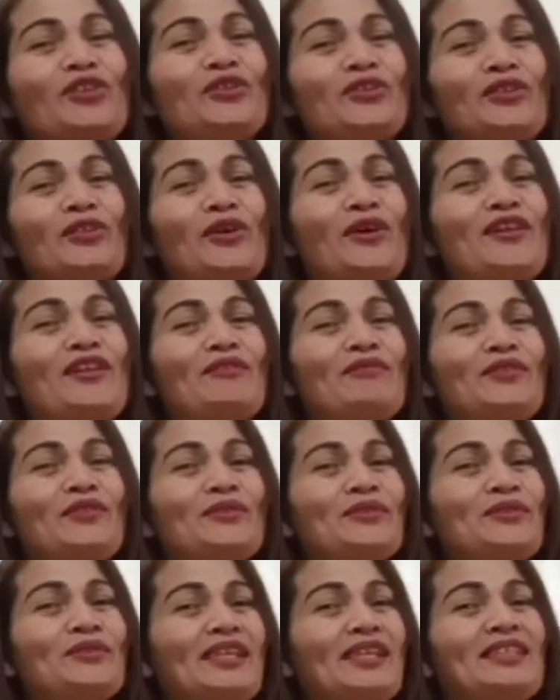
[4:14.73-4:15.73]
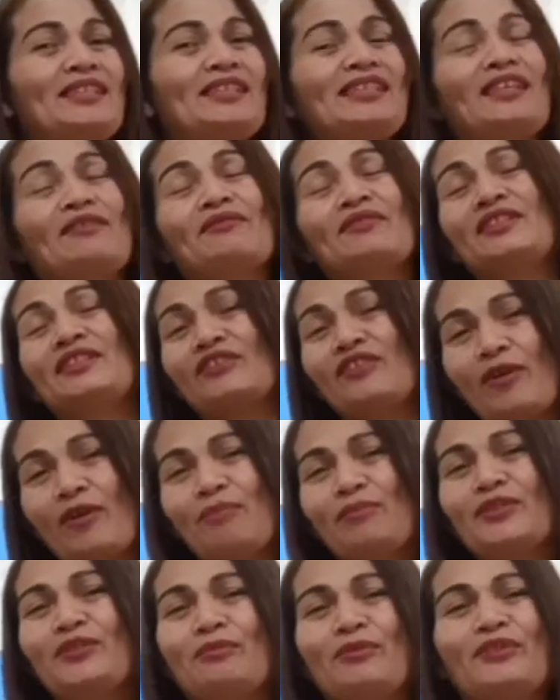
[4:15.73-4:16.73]
out to all of you that never stop
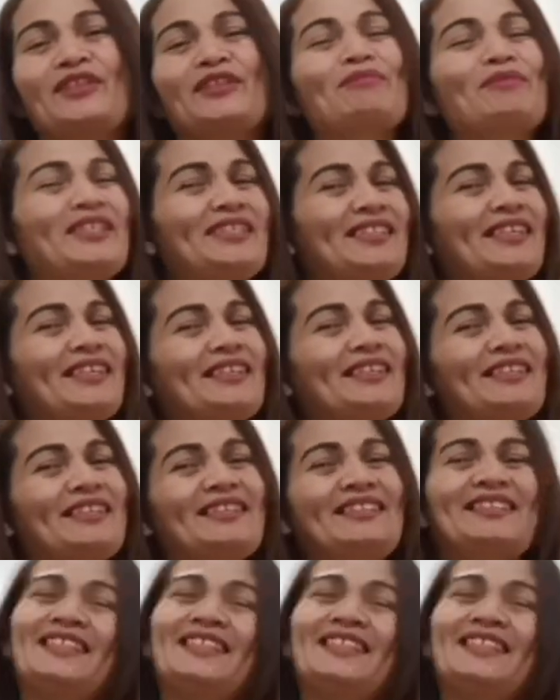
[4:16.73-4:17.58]
supporting my channel.